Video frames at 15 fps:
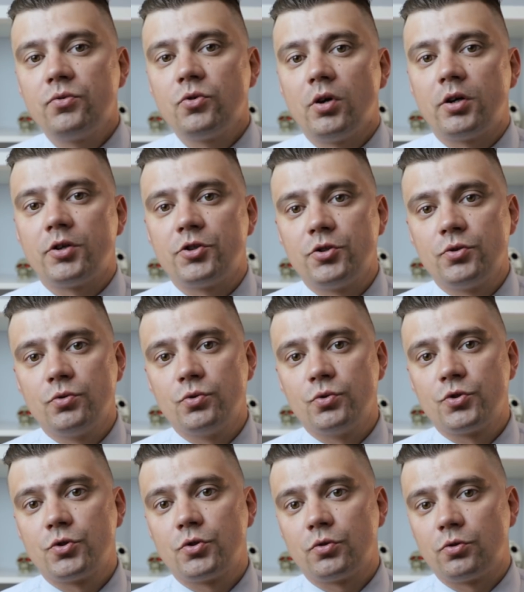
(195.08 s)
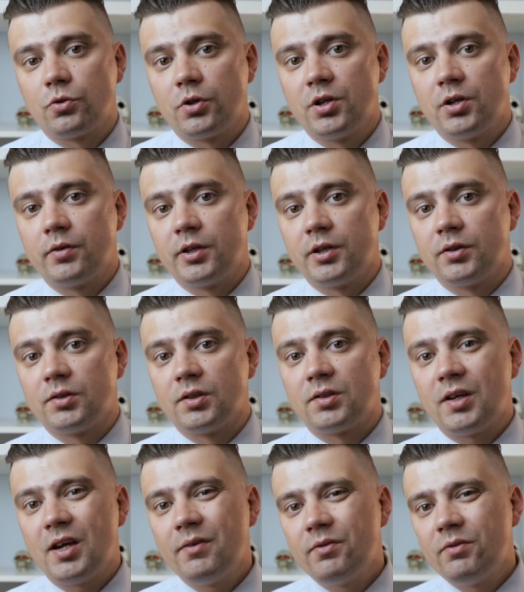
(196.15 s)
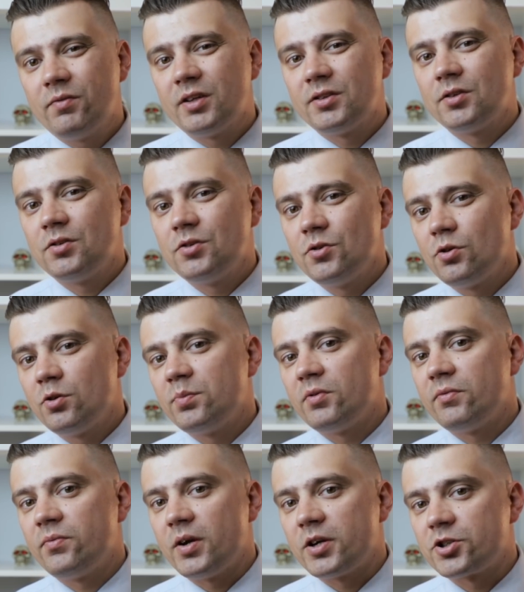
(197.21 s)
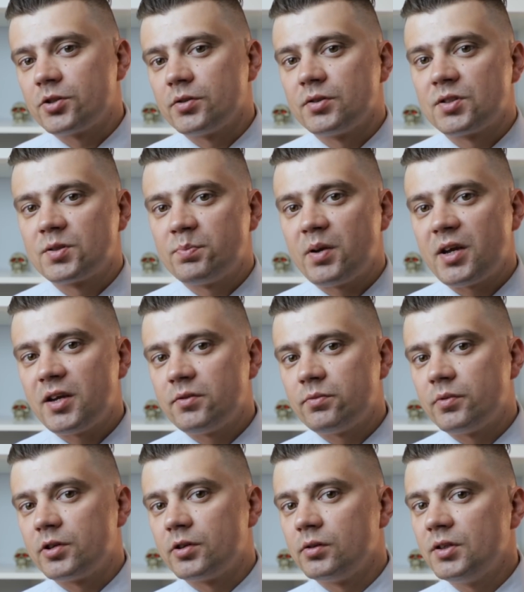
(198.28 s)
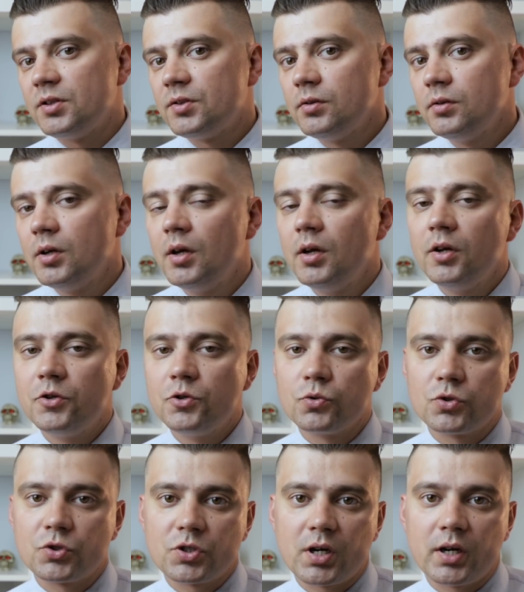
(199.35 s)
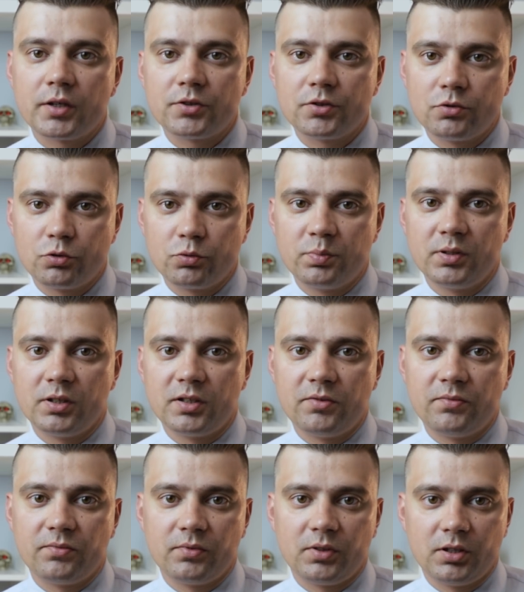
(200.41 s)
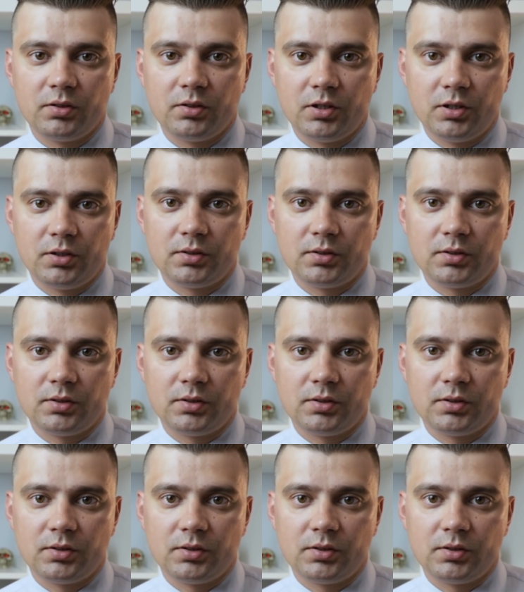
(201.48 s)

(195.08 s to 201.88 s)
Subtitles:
If you are used to hearing that everyone in your profession is paid very little, you start to believe in